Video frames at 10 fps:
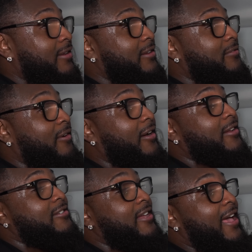It's
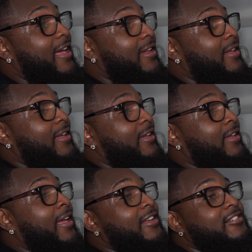fucking sad.
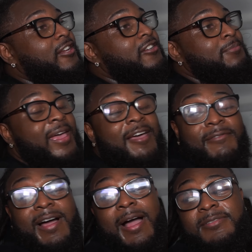He has such bad
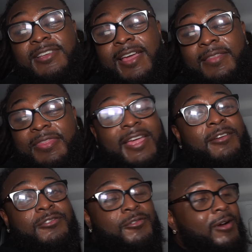vibes. He had
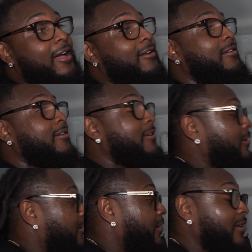Thanos growling.
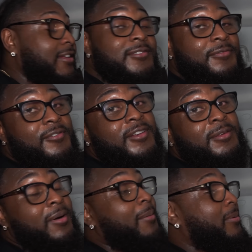And he's a friendly
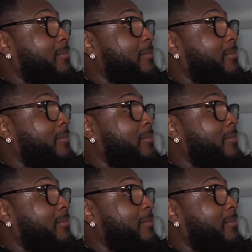puppy,